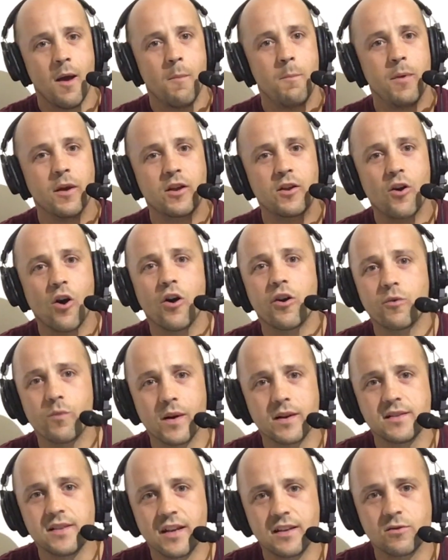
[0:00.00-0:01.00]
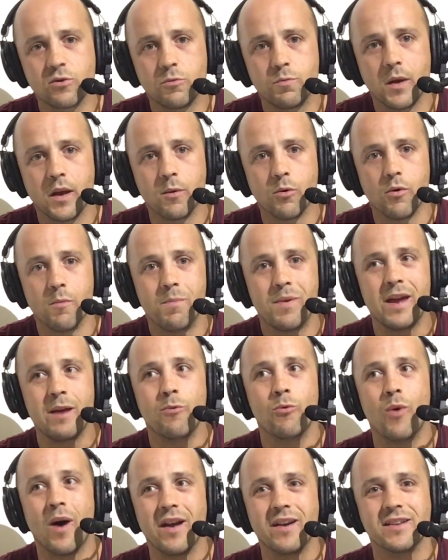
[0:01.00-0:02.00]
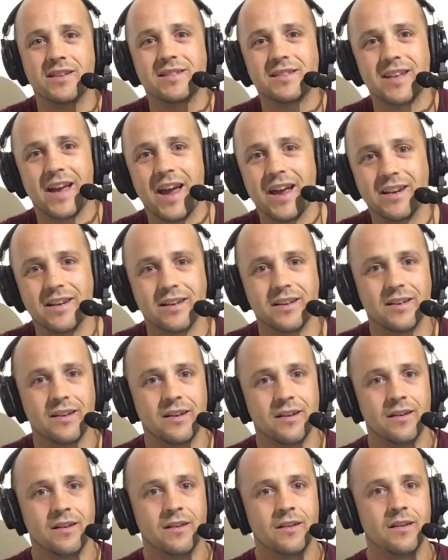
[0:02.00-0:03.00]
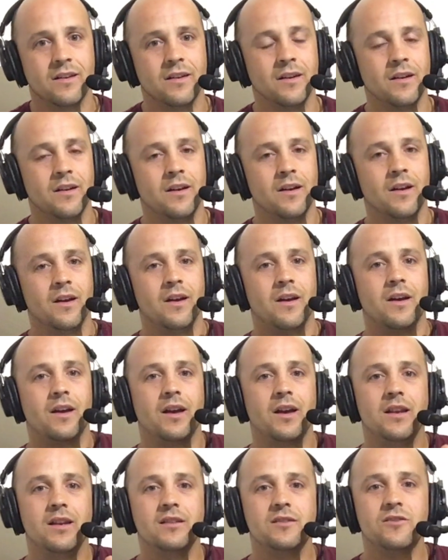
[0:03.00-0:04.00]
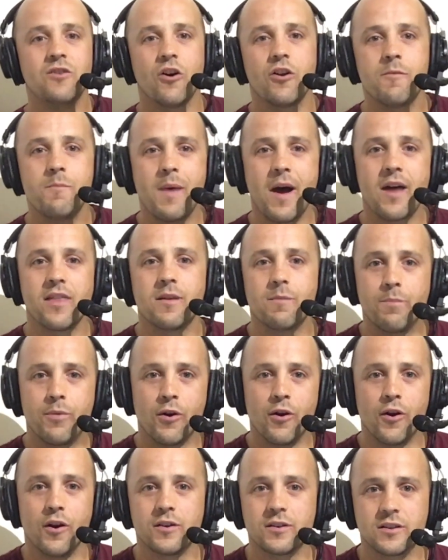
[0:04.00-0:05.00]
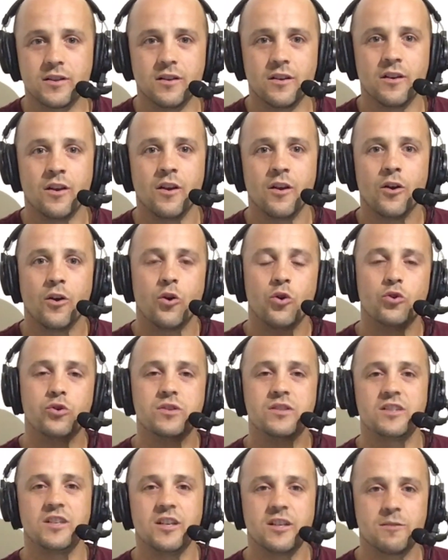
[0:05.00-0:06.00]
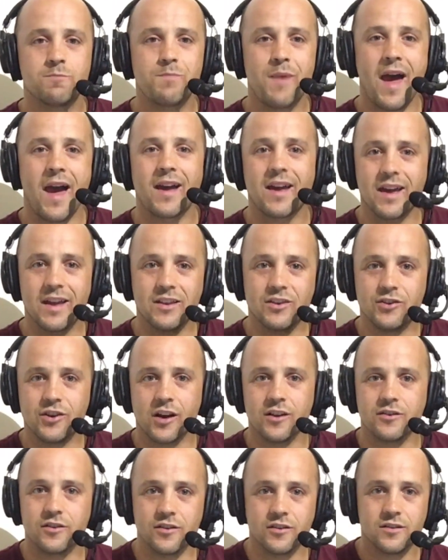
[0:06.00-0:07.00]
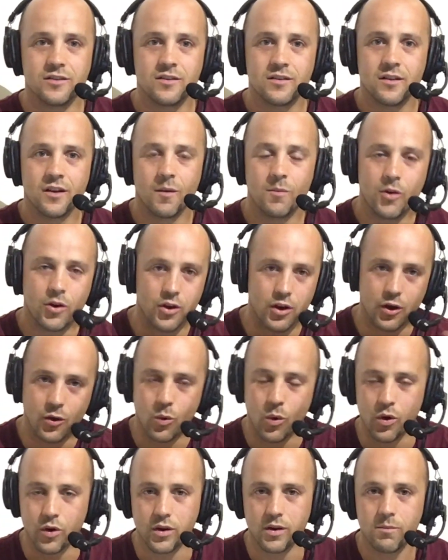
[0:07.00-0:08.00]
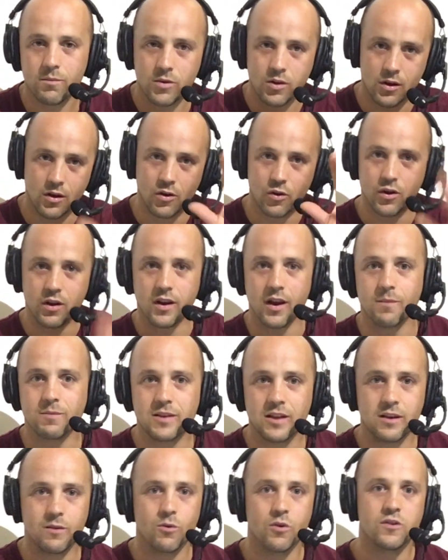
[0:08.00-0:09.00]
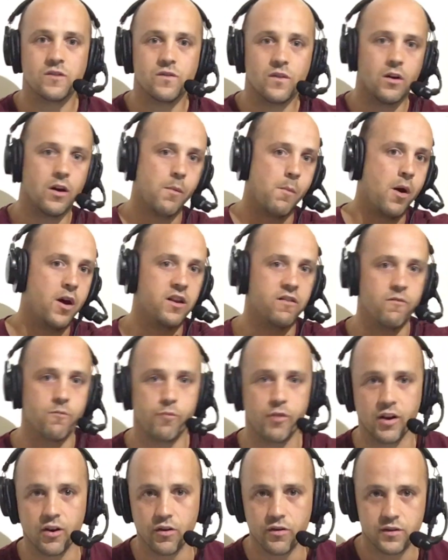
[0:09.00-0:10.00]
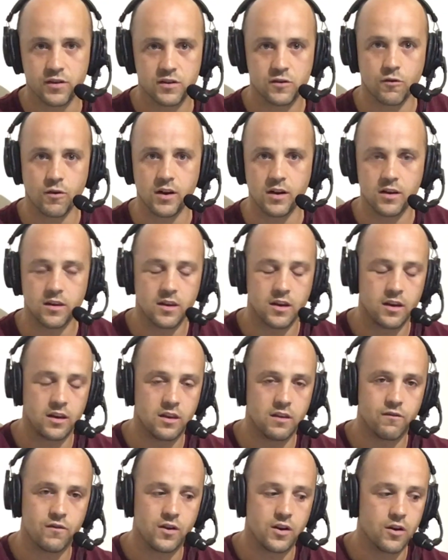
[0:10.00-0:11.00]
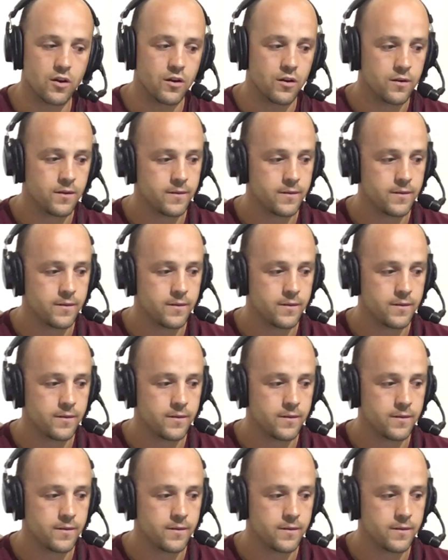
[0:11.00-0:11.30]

But God, it resonates with people, and people understand it. It is not about the person who sits back and judges. I'm not going to quote him. You can look it up, Teddy Roosevelt. I might even bring it on the screen in the video.